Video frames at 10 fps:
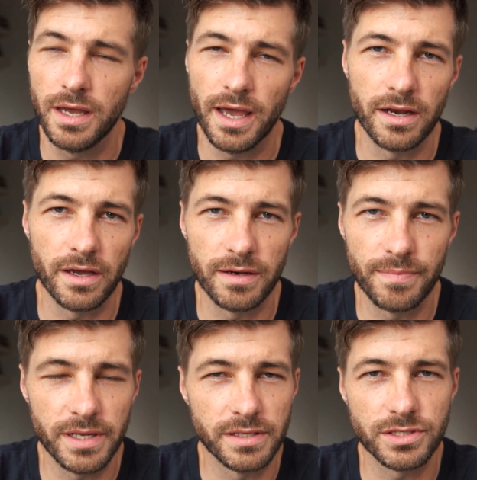and I had
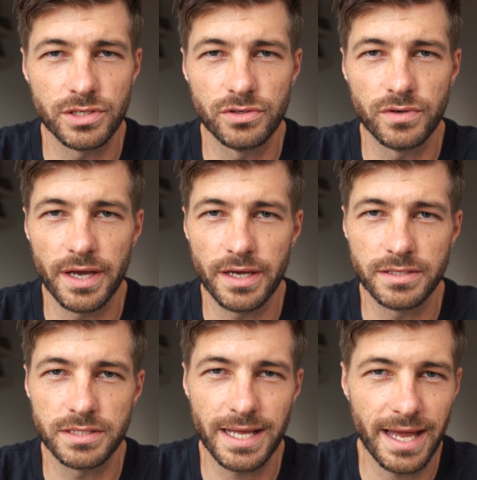been to a
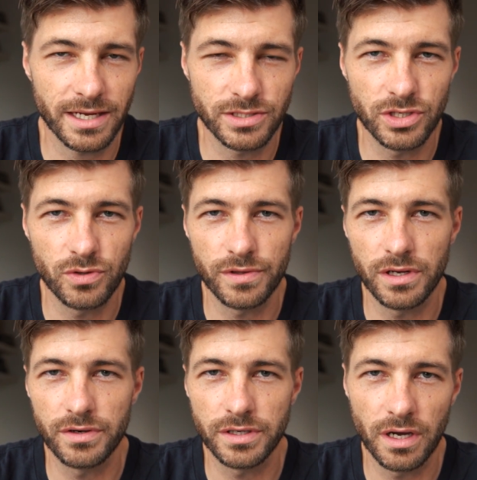stag do with a
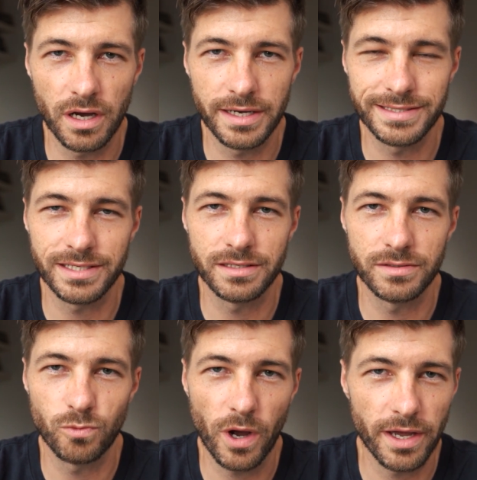load of guys
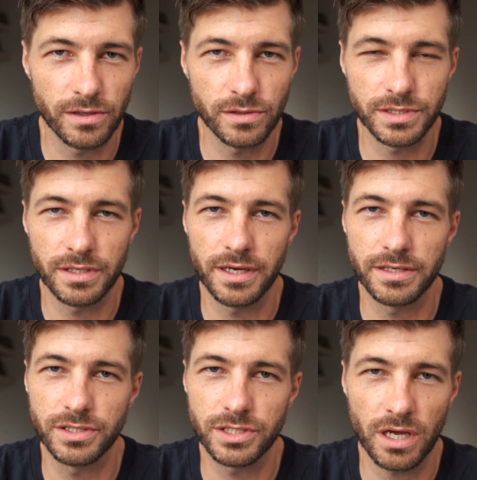in Wales, and I
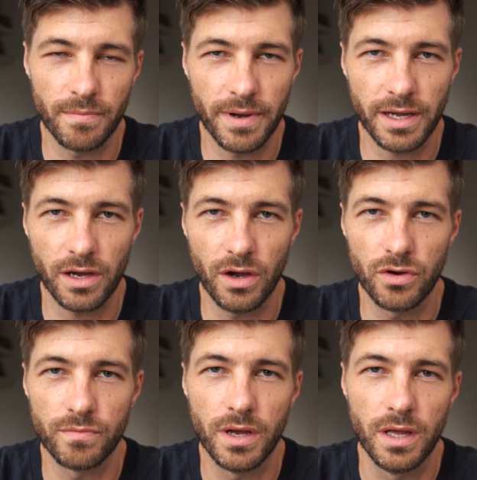had just come back
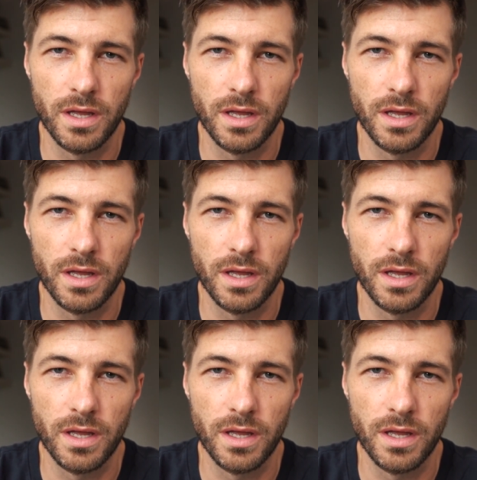home